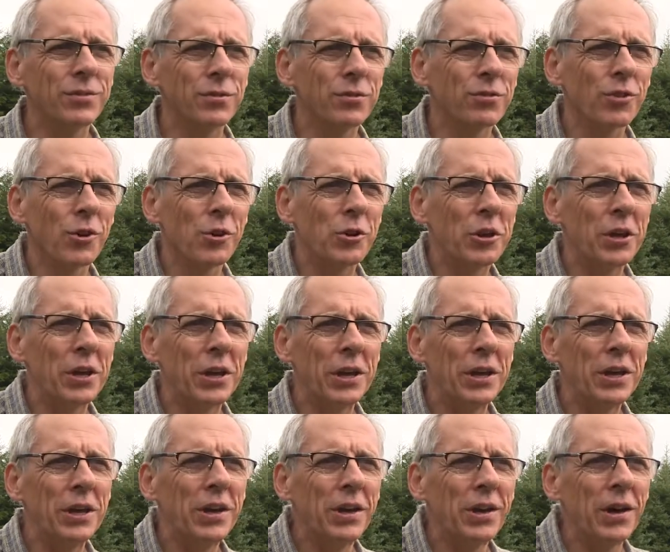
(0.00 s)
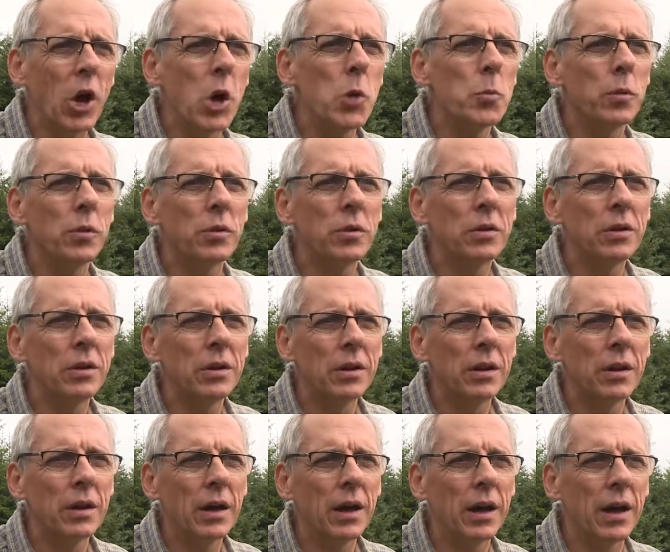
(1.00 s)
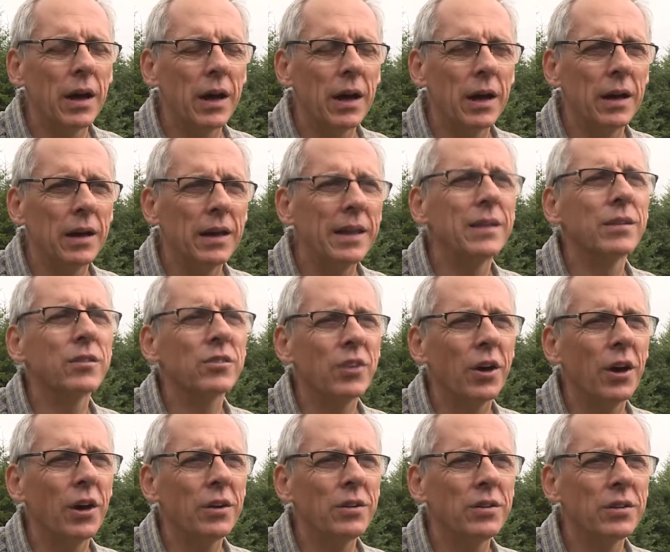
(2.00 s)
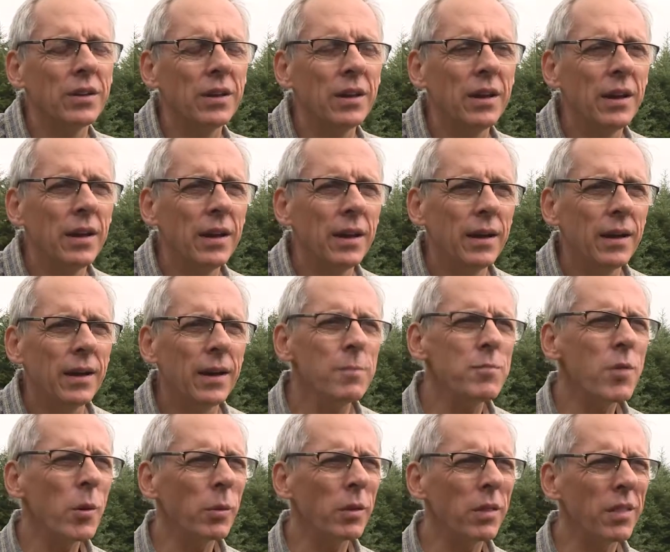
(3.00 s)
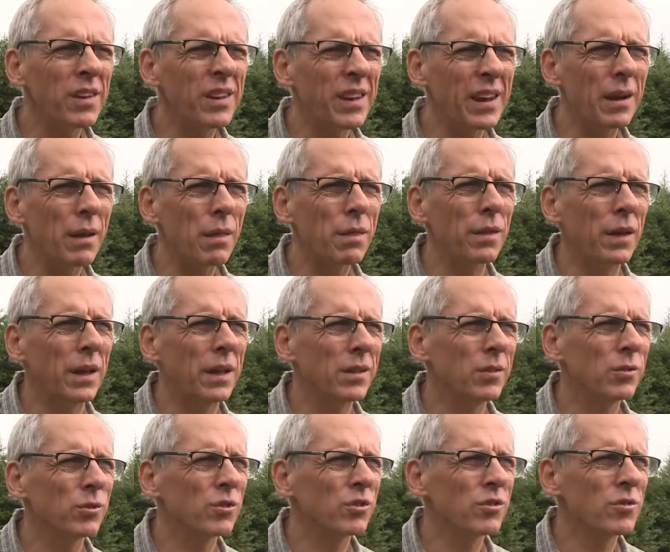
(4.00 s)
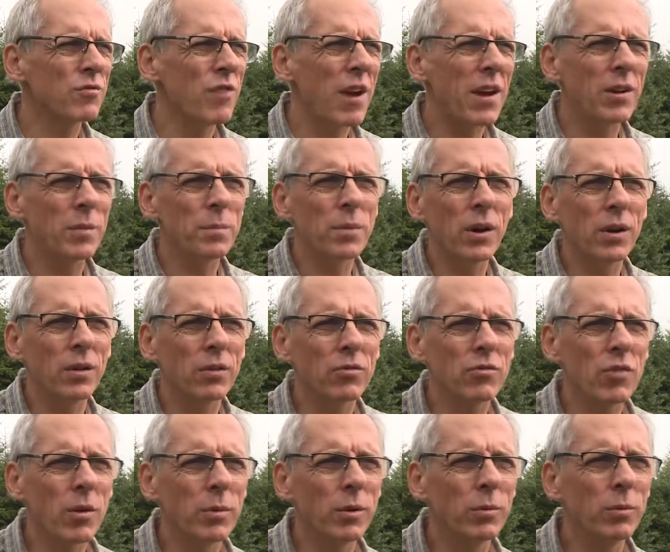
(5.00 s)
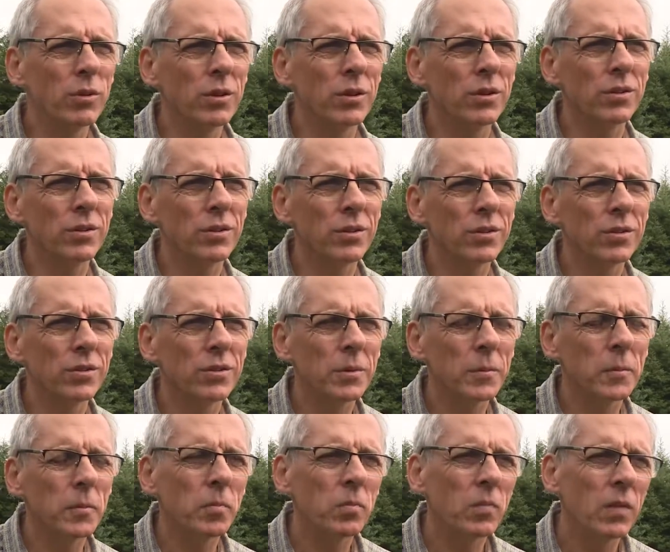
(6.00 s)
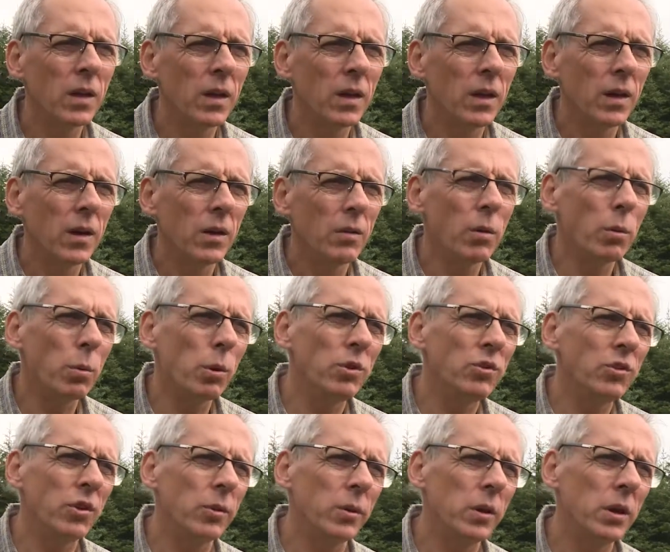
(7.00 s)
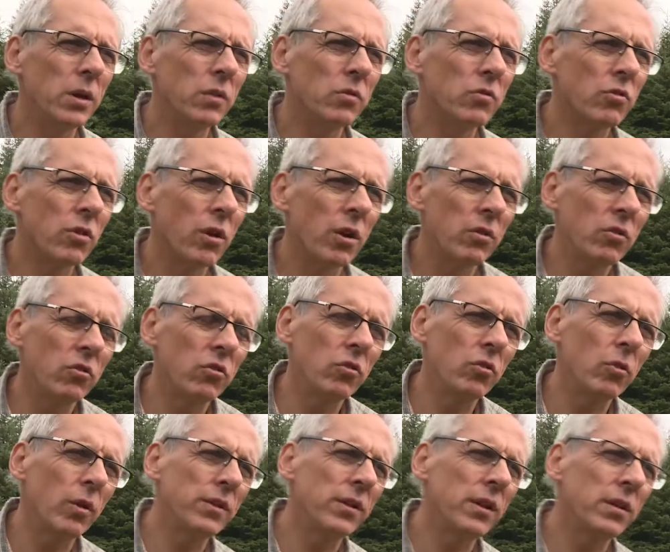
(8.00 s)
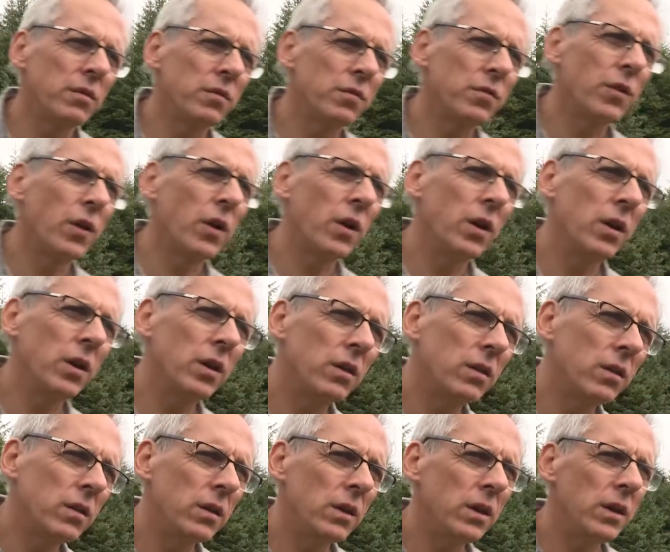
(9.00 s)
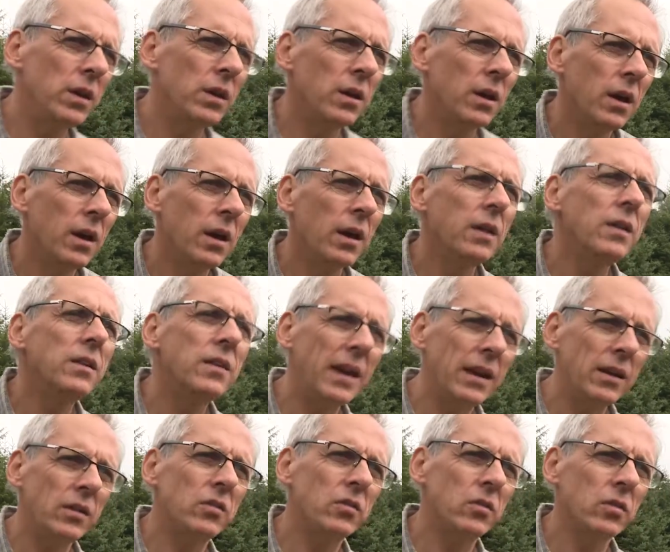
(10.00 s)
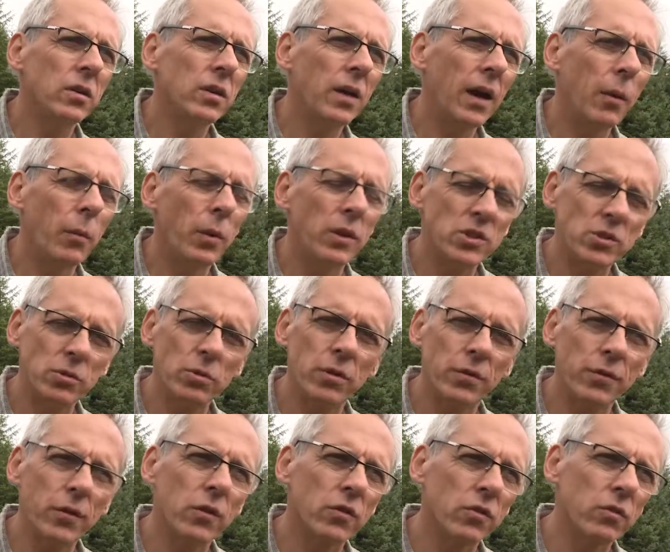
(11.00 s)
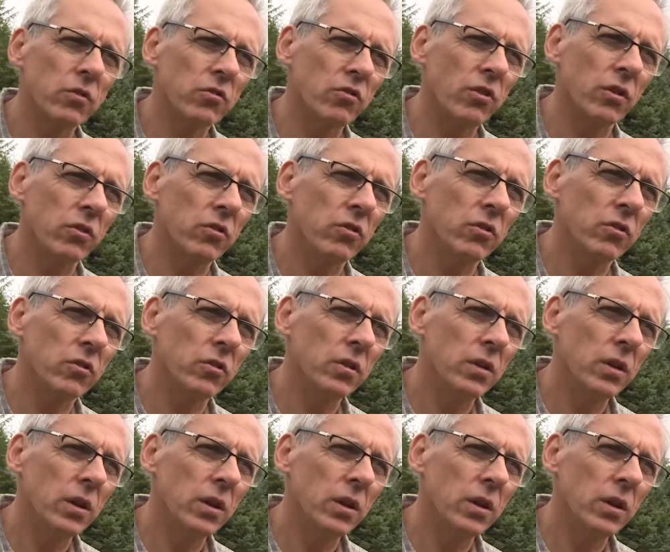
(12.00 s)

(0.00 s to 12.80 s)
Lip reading: it was on a open hillside, and probably in the Neolithic it was surrounded by a scrubby woodland. What we're doing is trying to identify the date at which it was first constructed.